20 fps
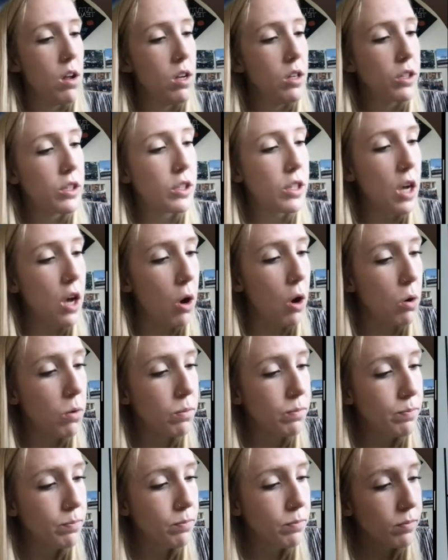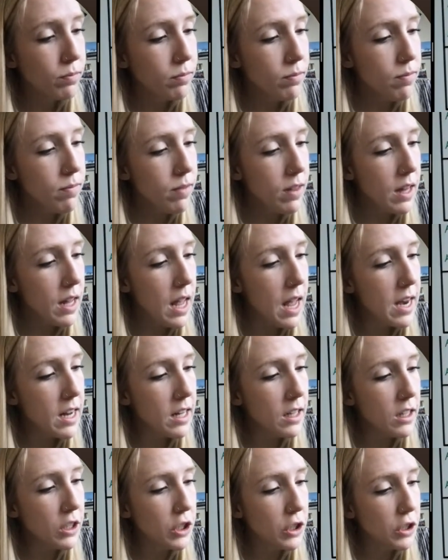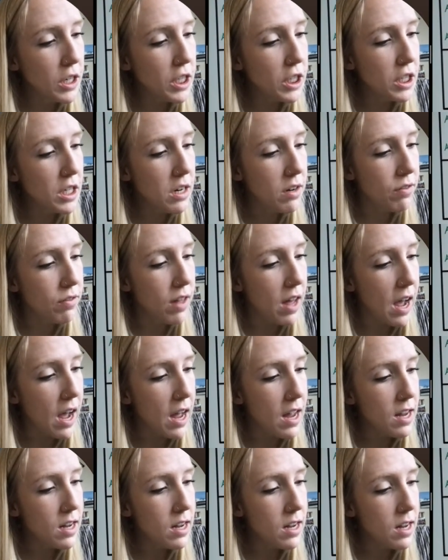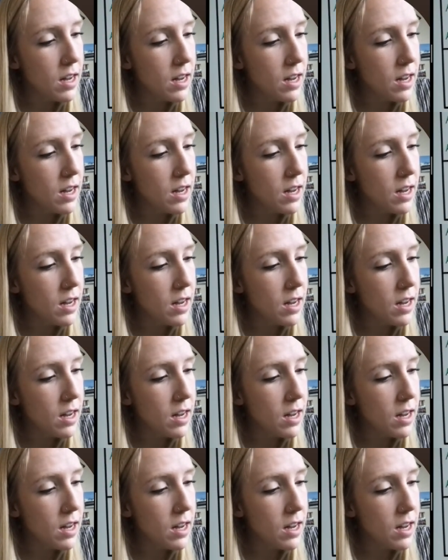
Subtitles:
So an illustration of that